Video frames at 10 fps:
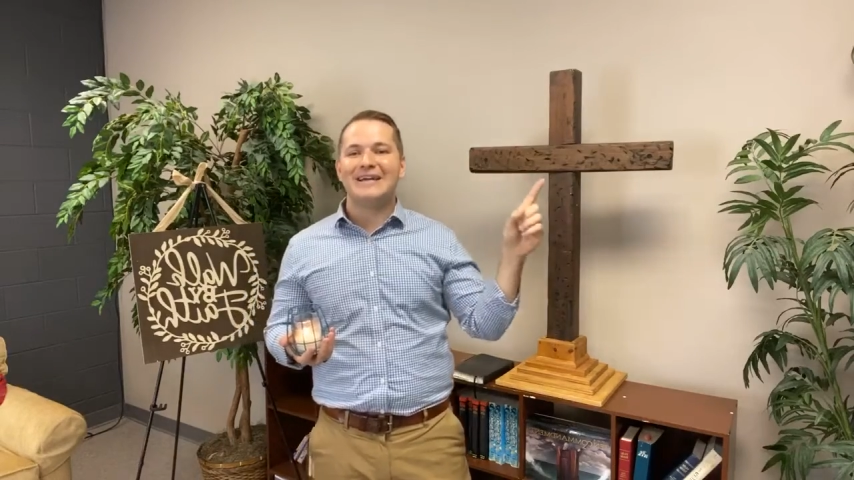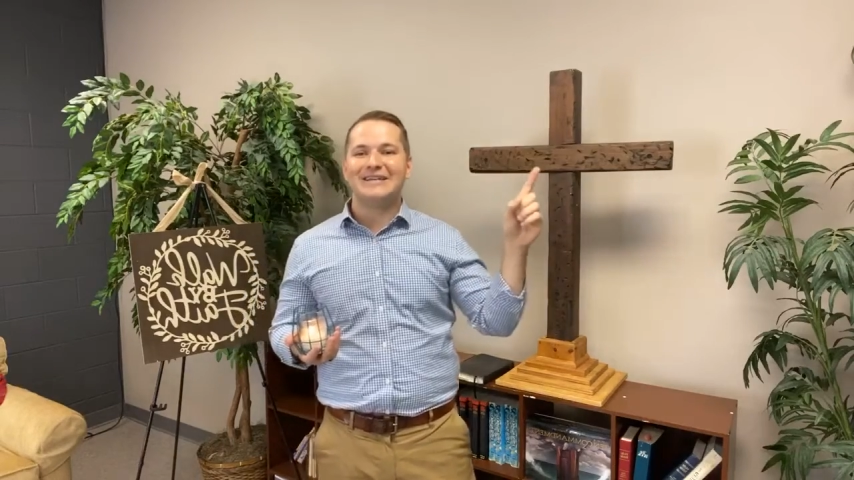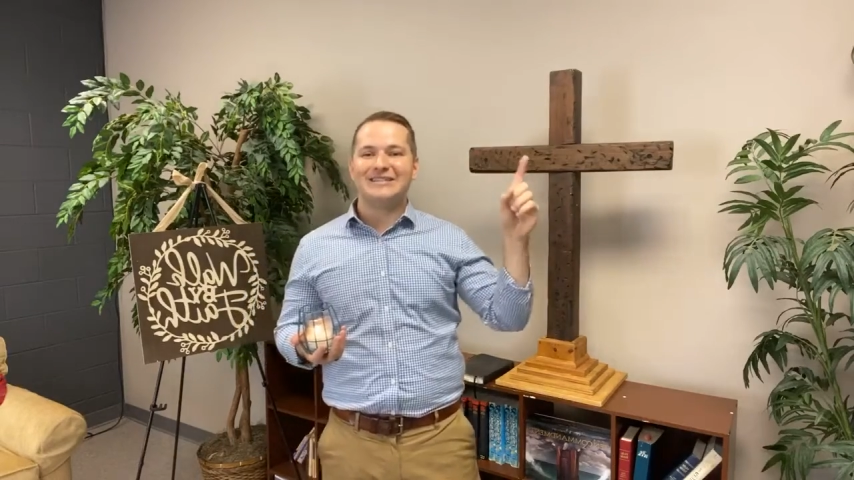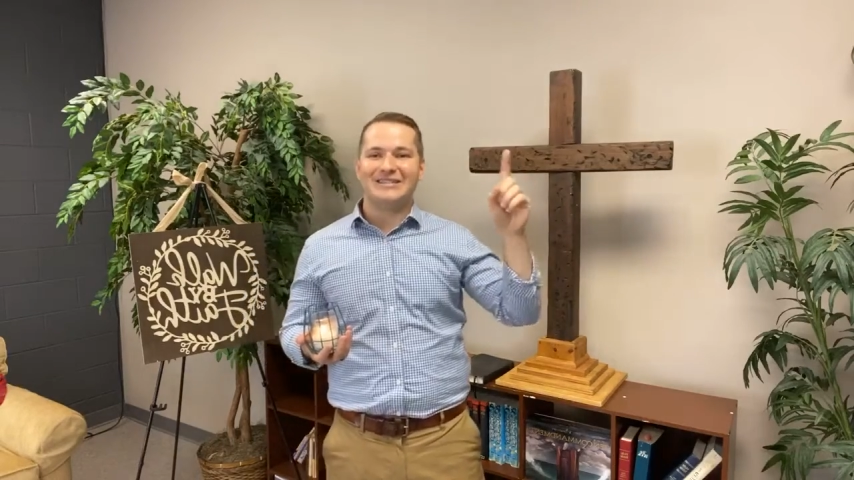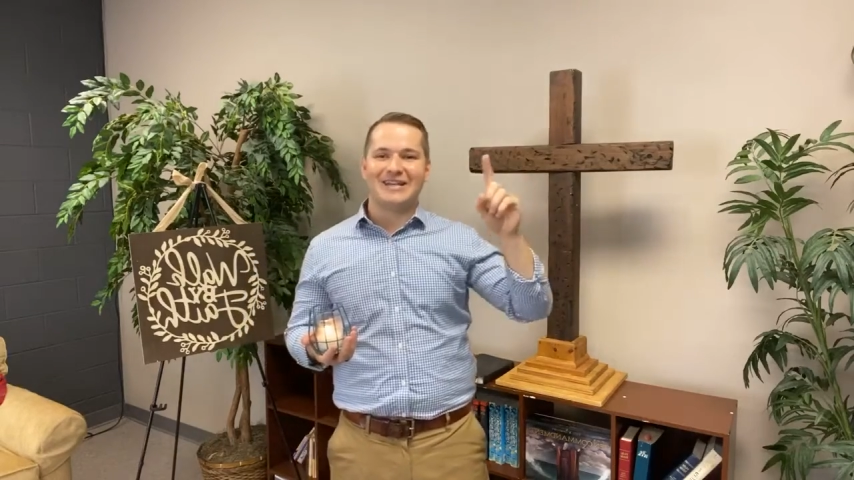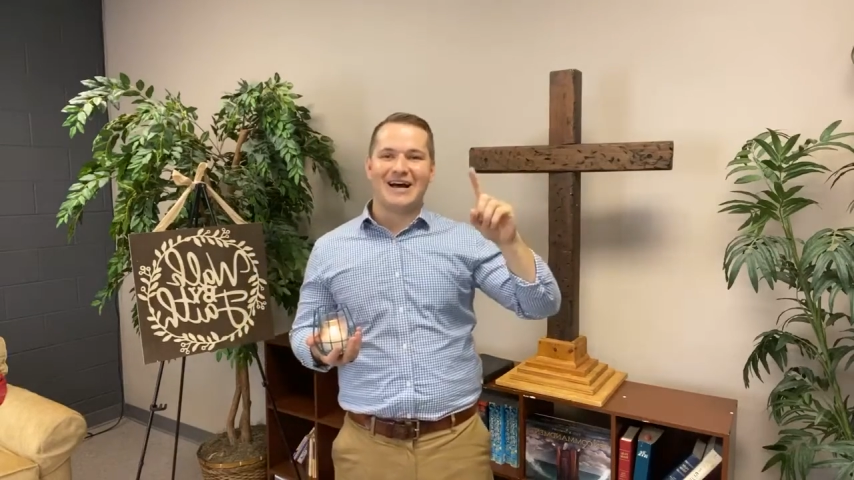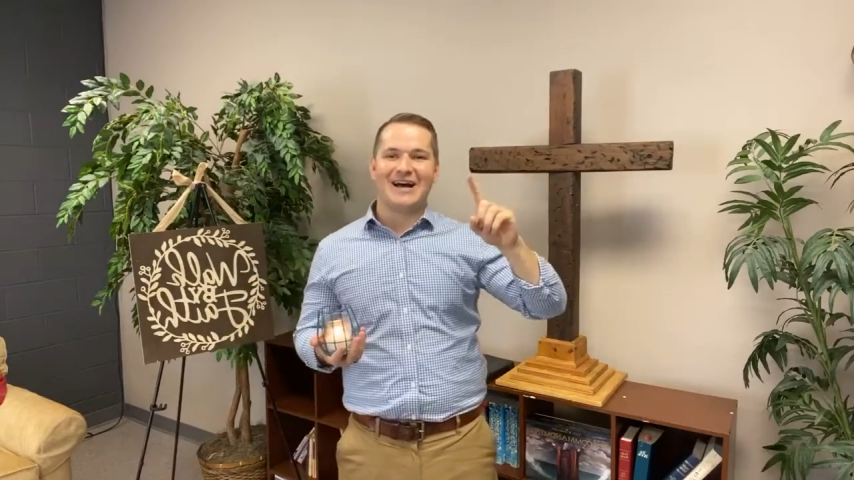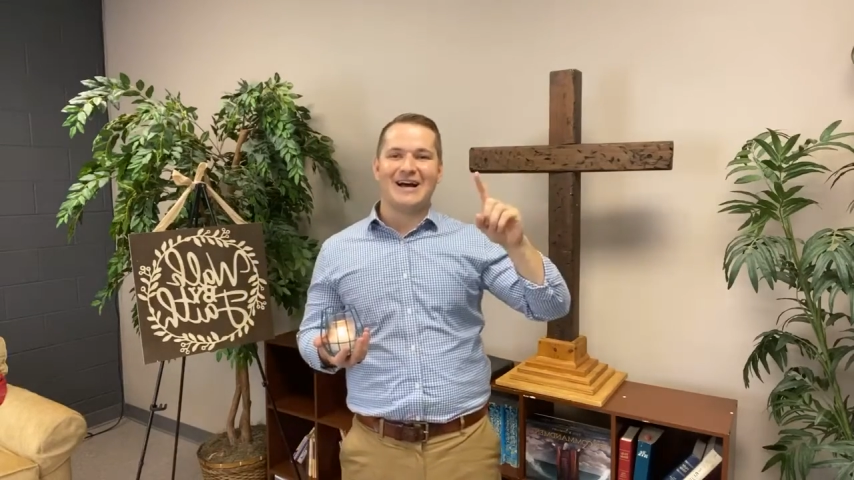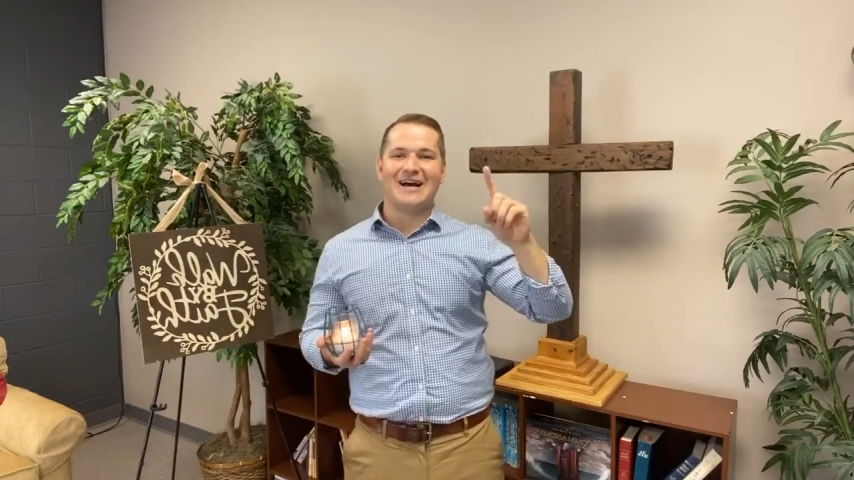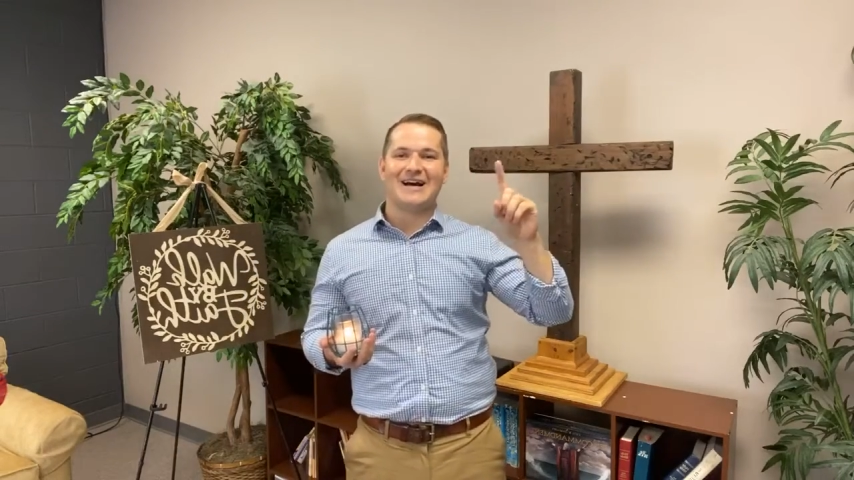it
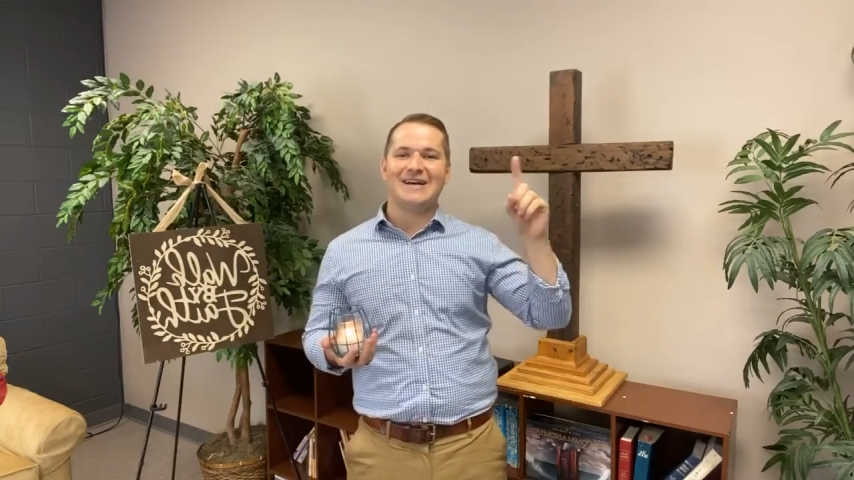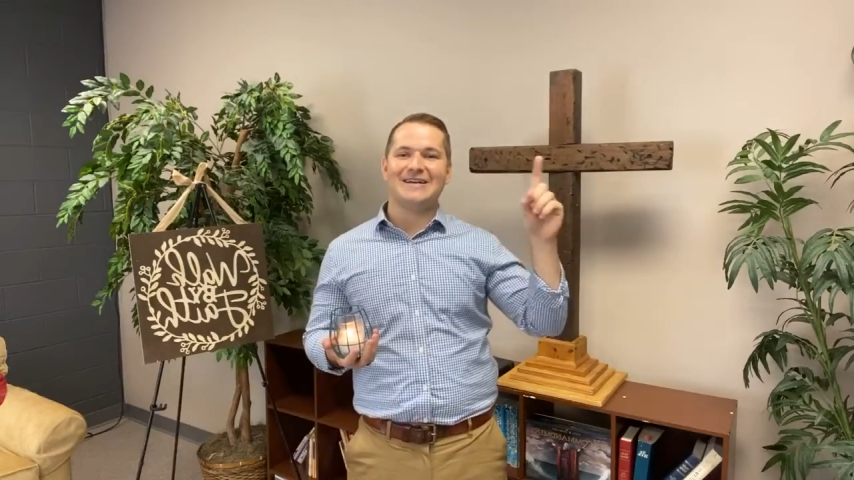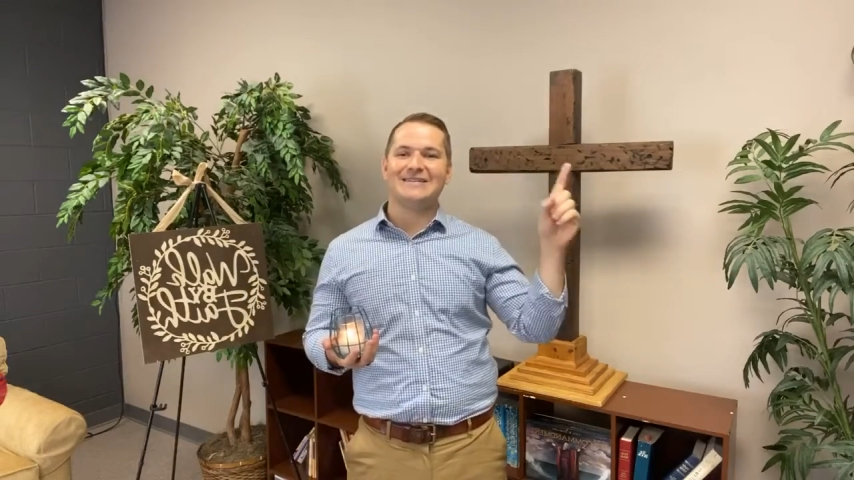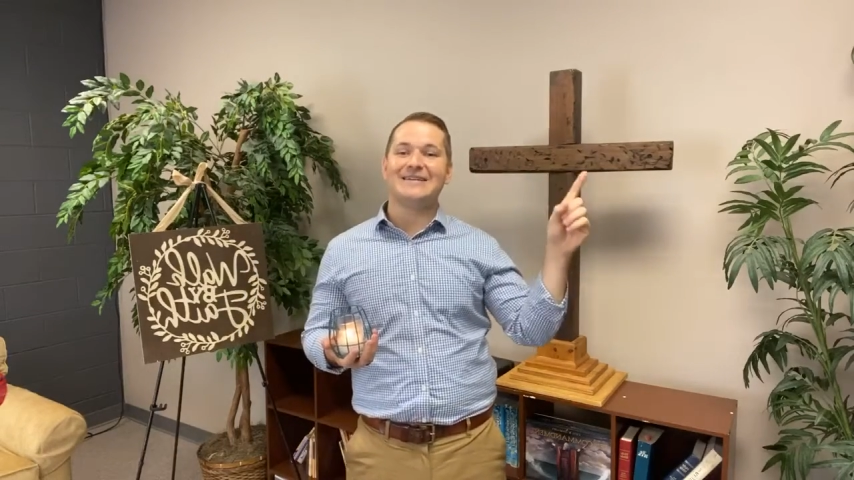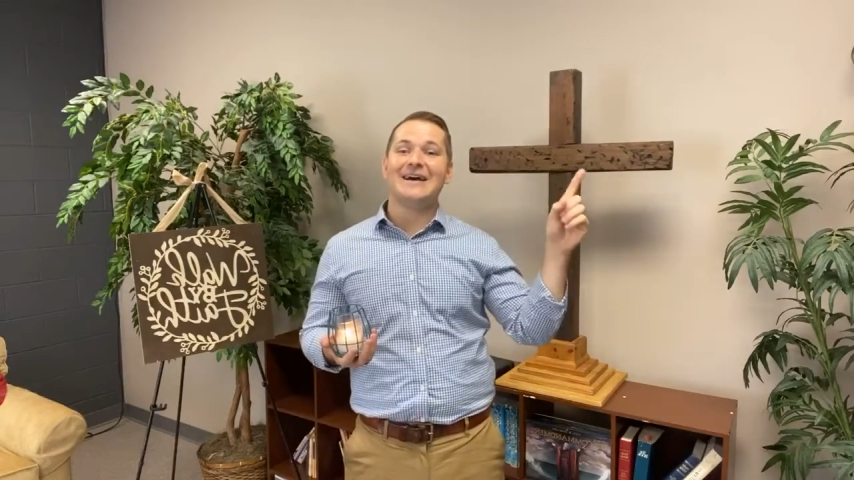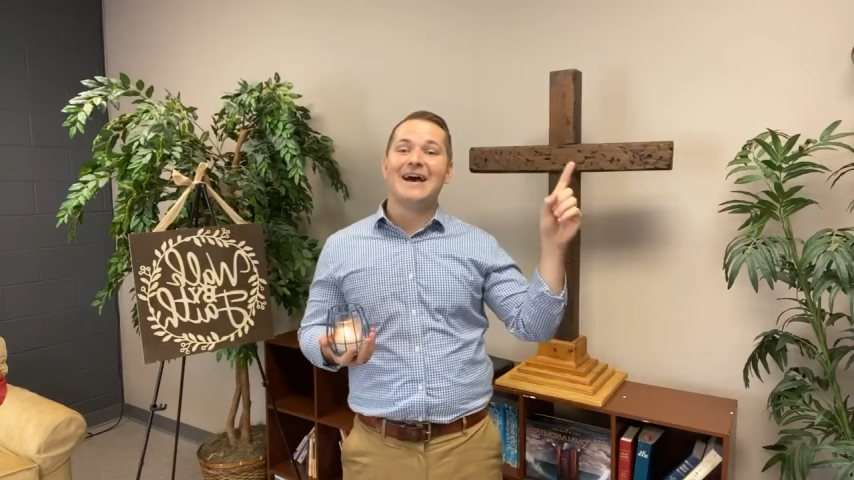shine.